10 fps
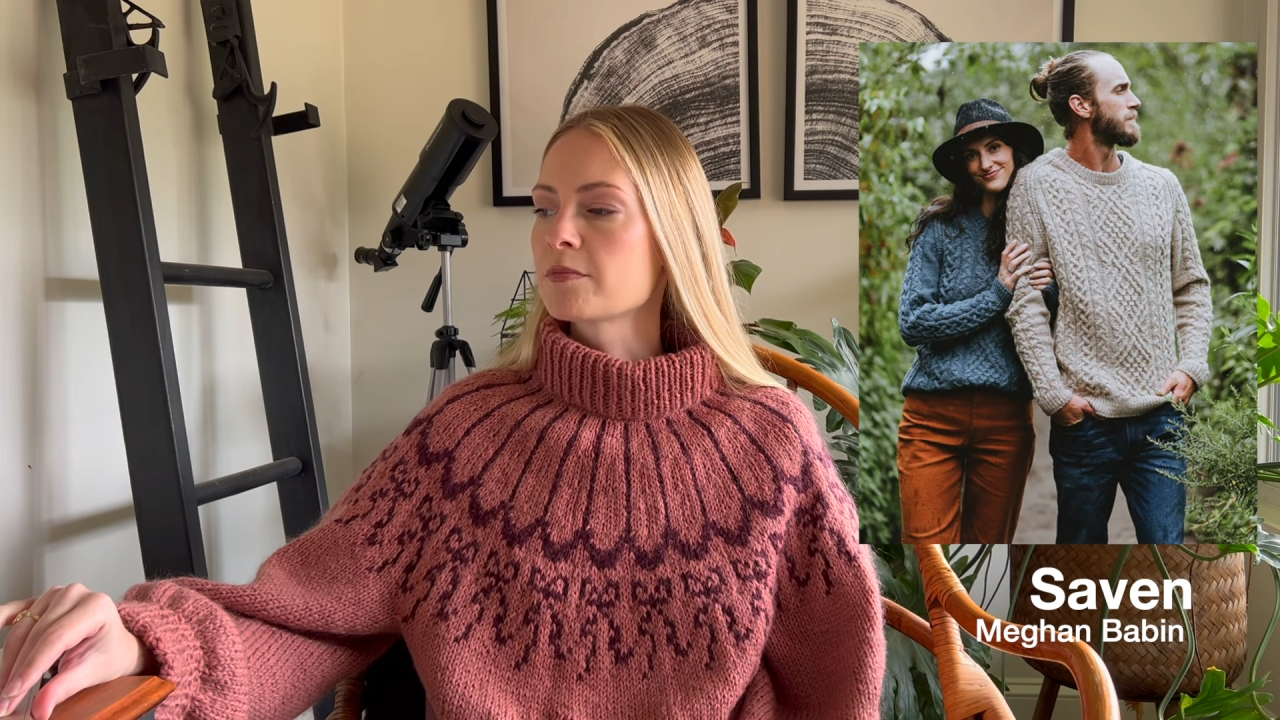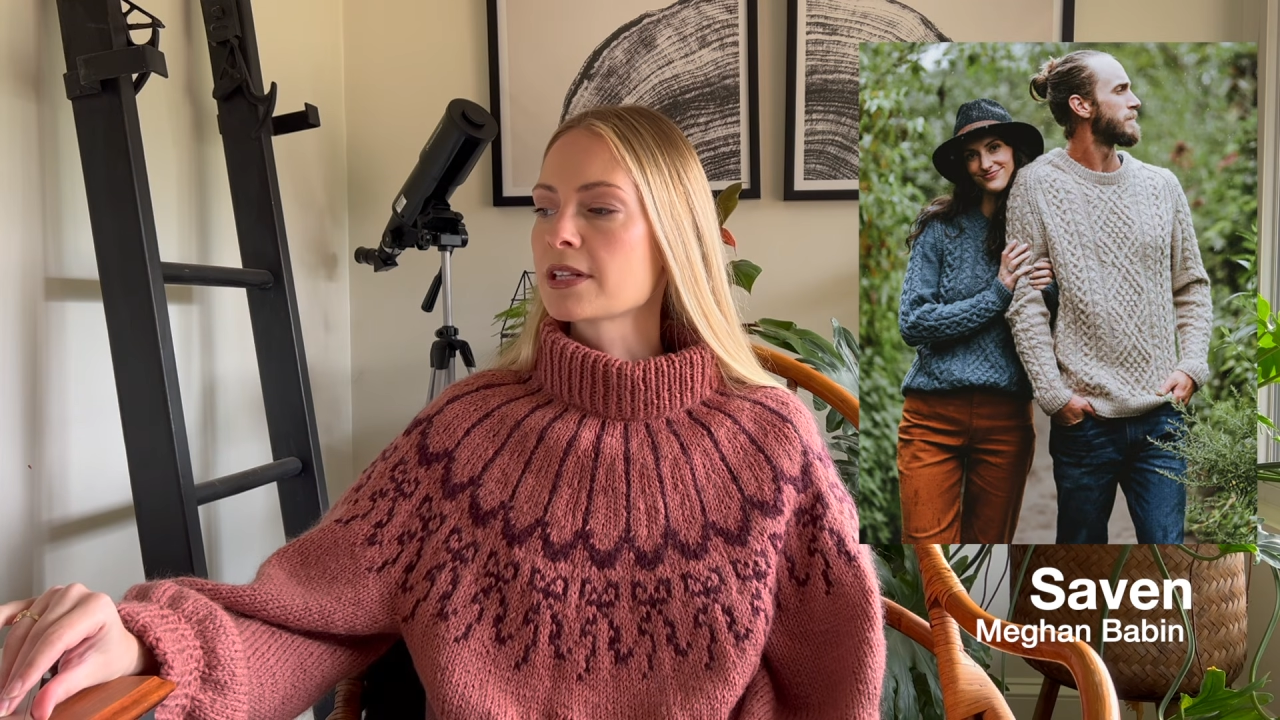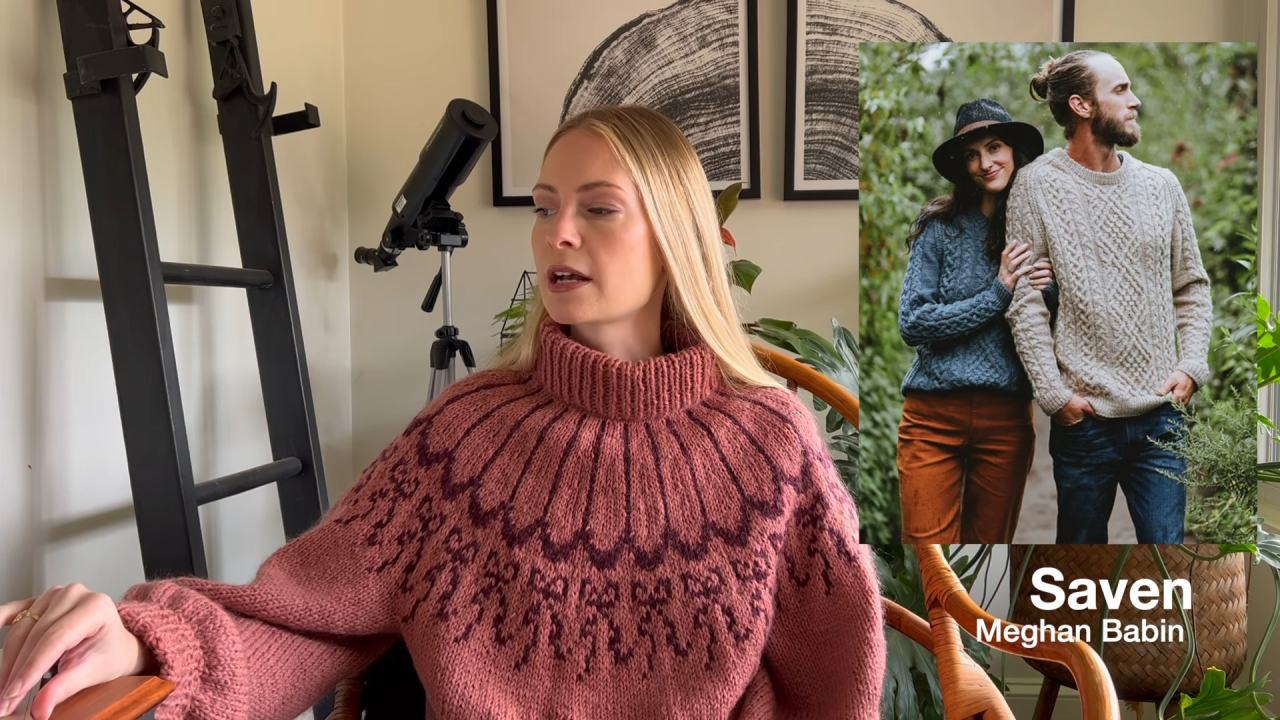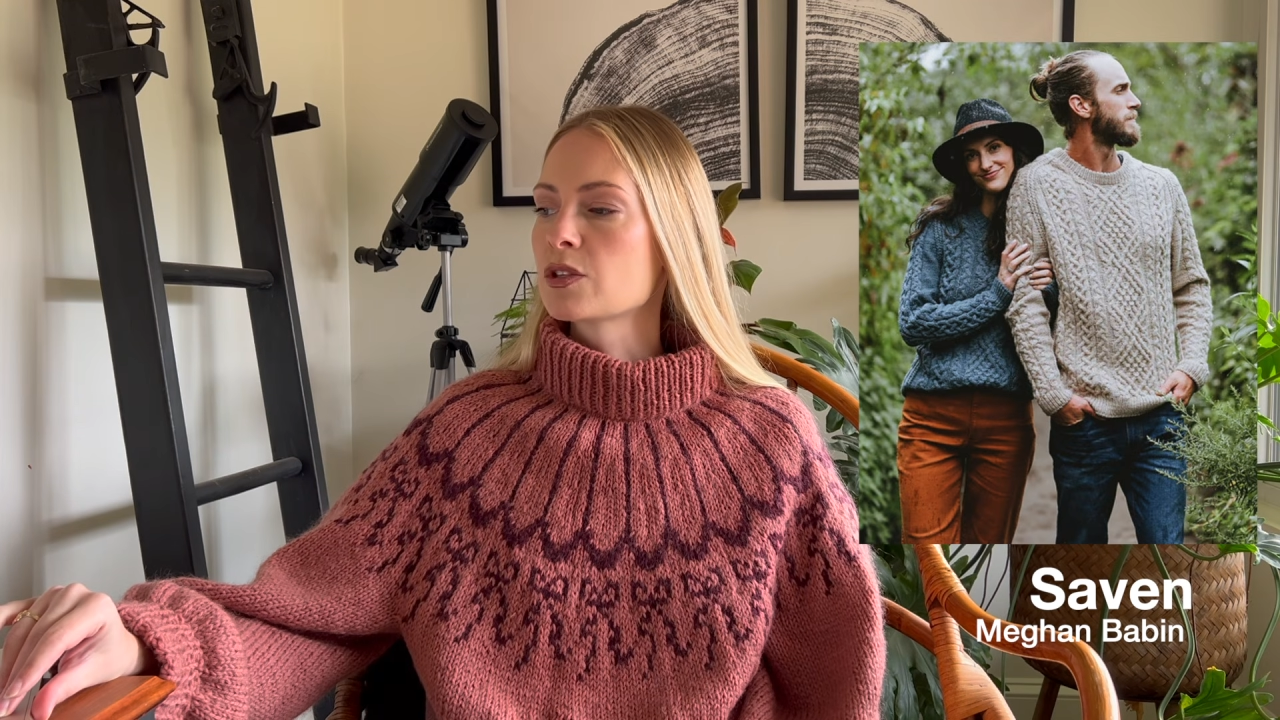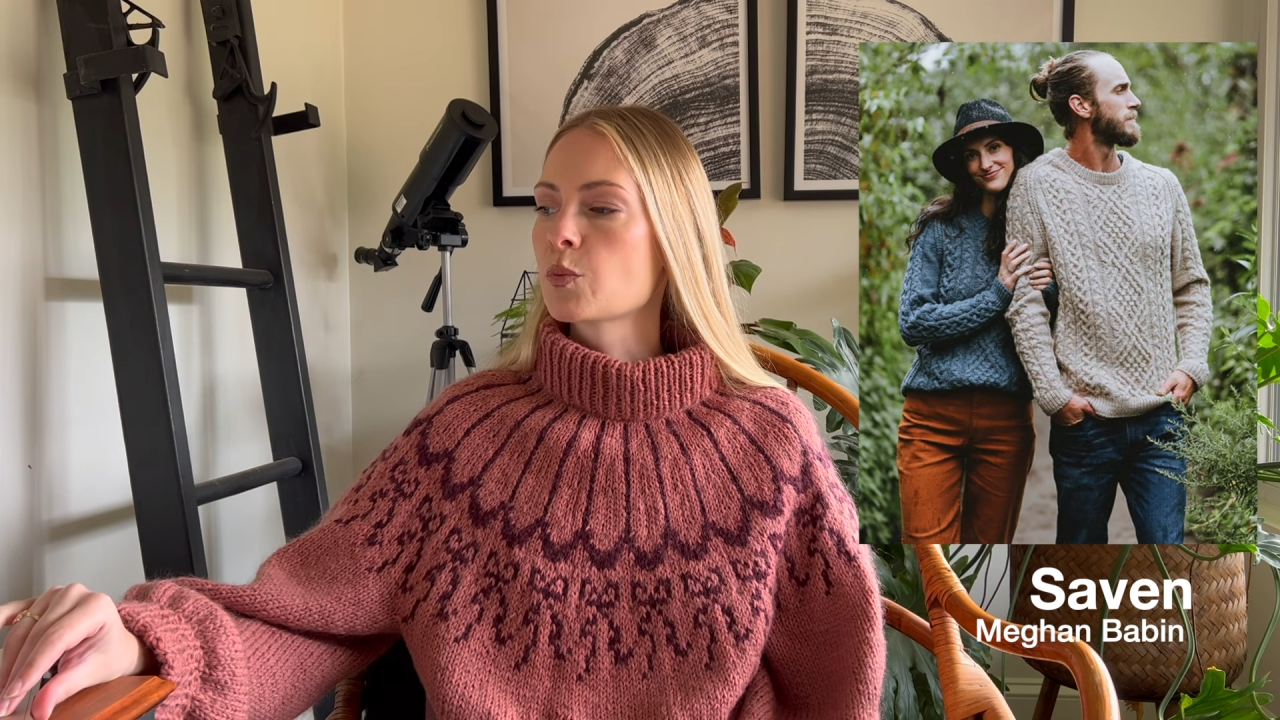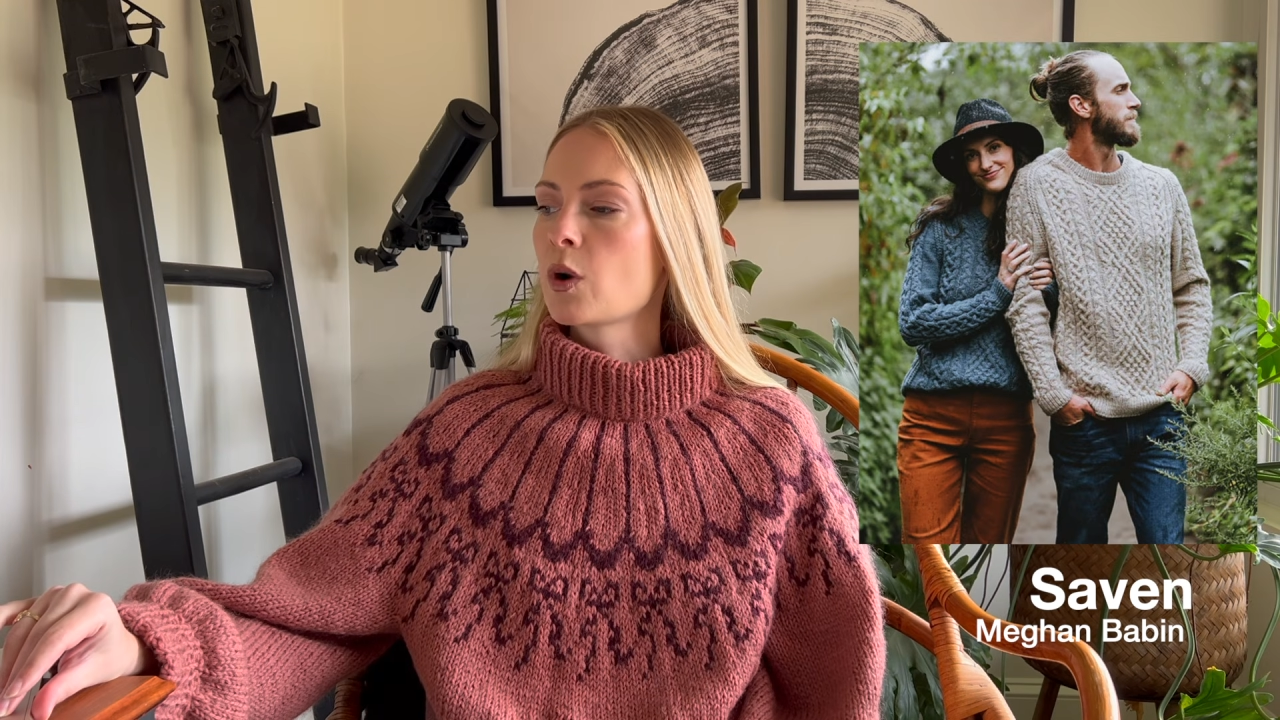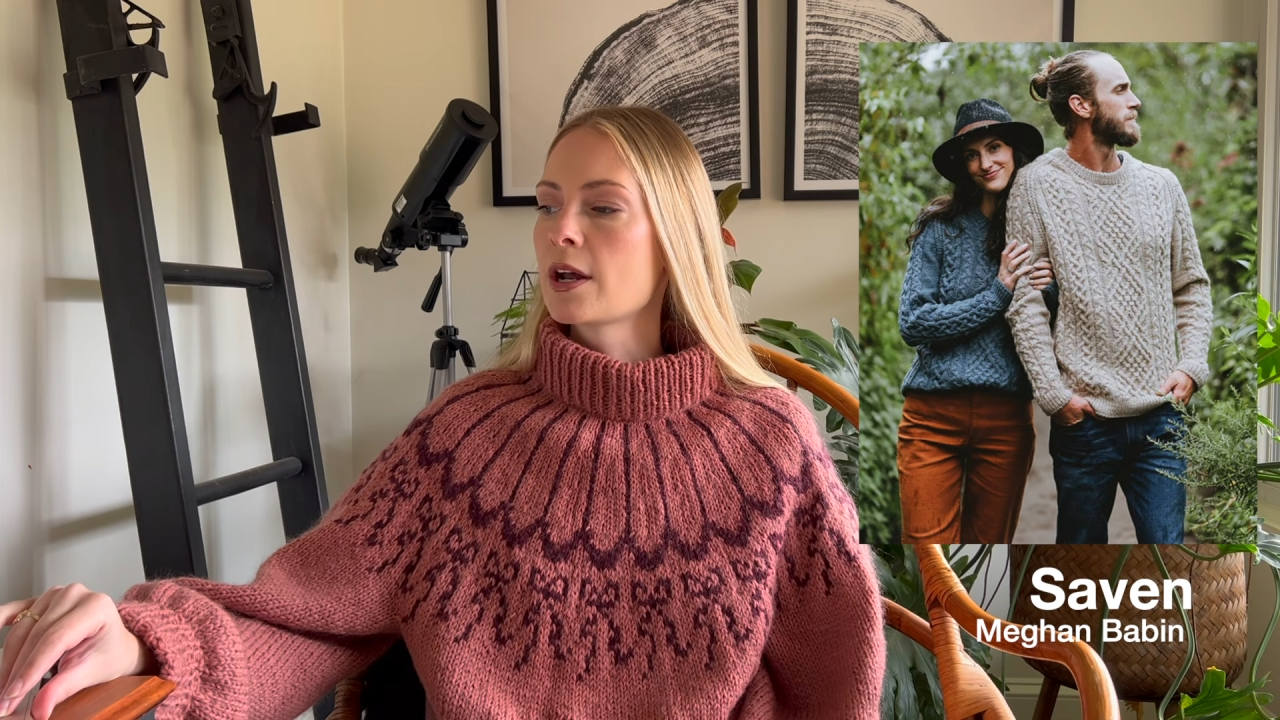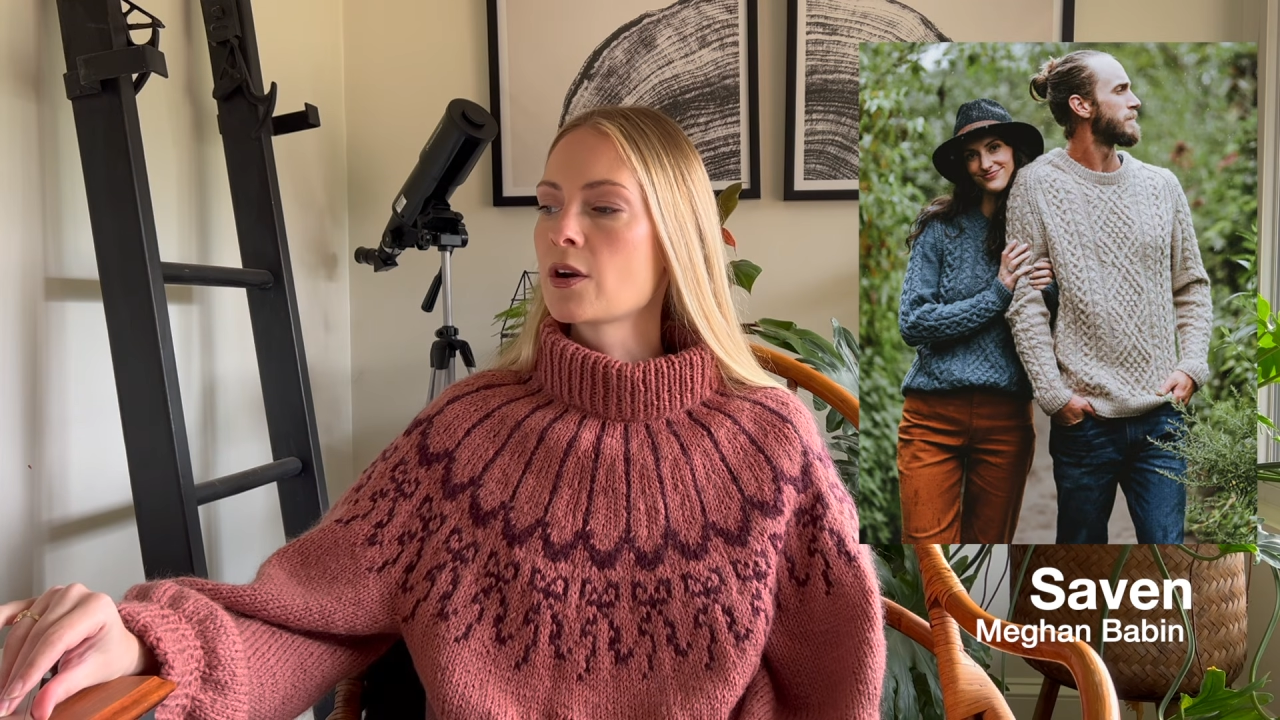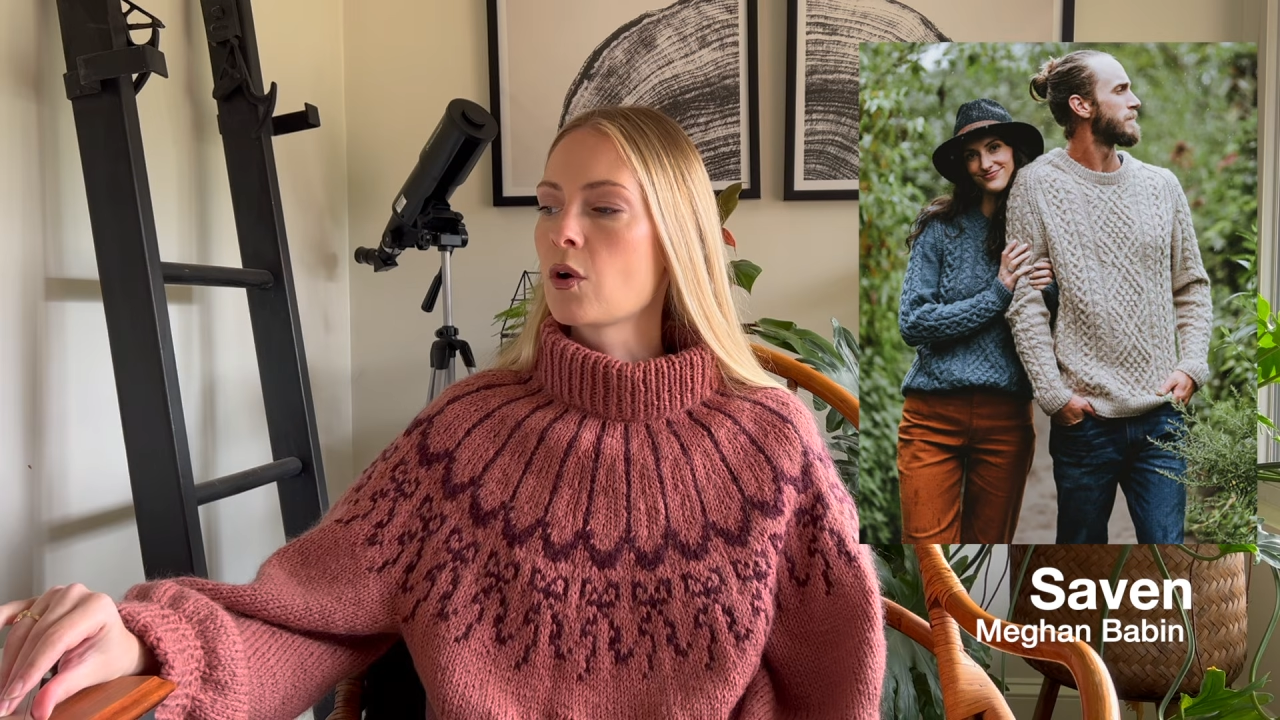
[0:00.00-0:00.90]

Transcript: size 1